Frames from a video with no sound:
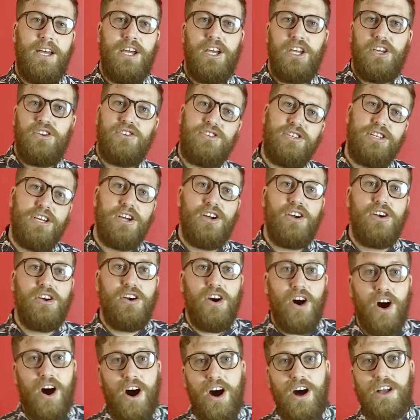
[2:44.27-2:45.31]
You see,
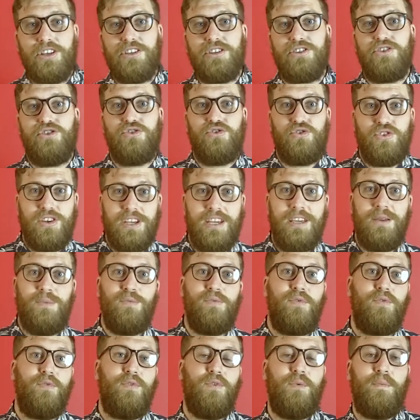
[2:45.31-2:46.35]
God's dream
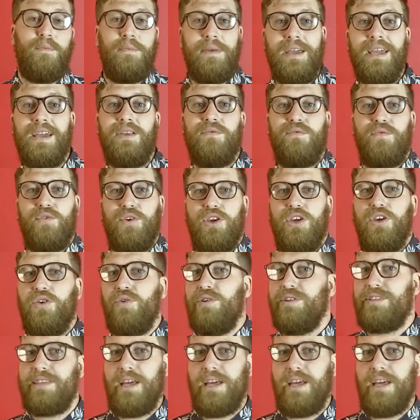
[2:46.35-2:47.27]
for me and for you is